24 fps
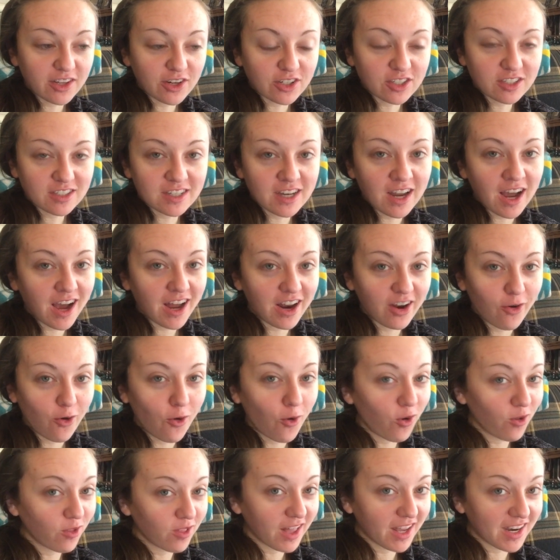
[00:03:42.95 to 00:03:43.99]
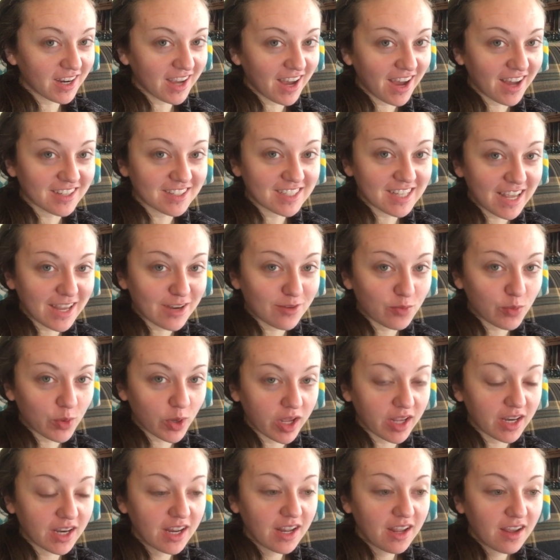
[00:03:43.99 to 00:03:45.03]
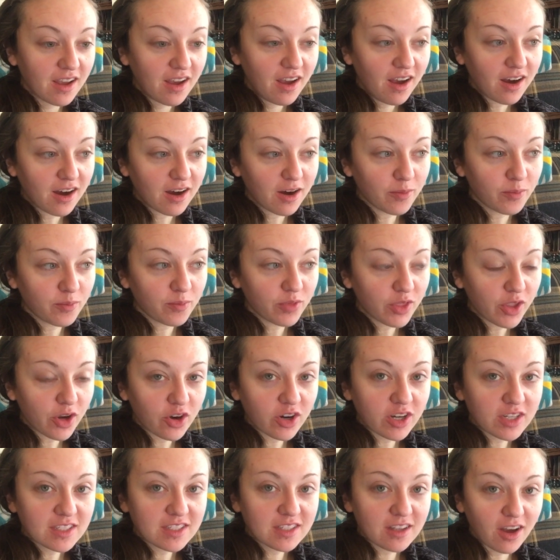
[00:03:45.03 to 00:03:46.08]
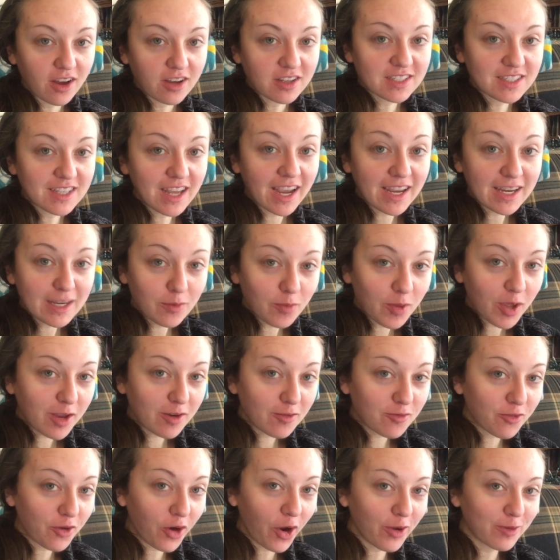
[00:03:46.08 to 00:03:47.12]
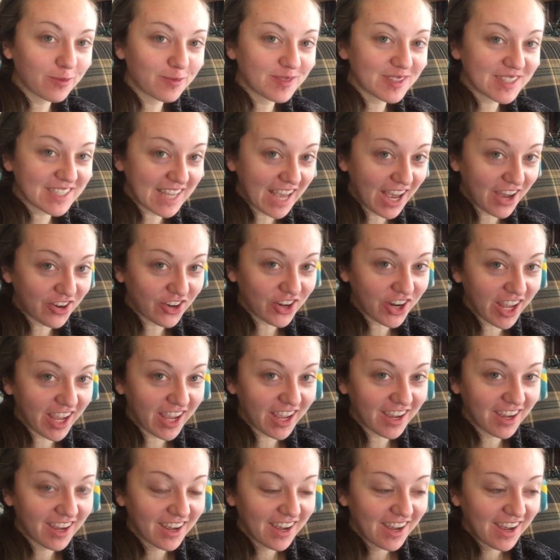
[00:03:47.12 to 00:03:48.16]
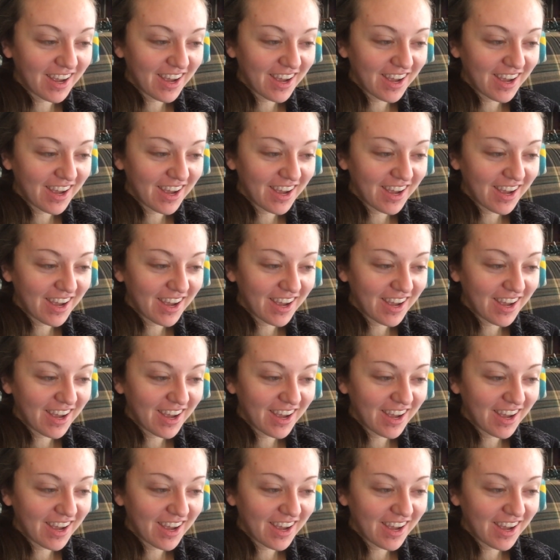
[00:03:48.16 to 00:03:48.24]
There's not a whole lot of content, but there is a tiny bit from Saturday,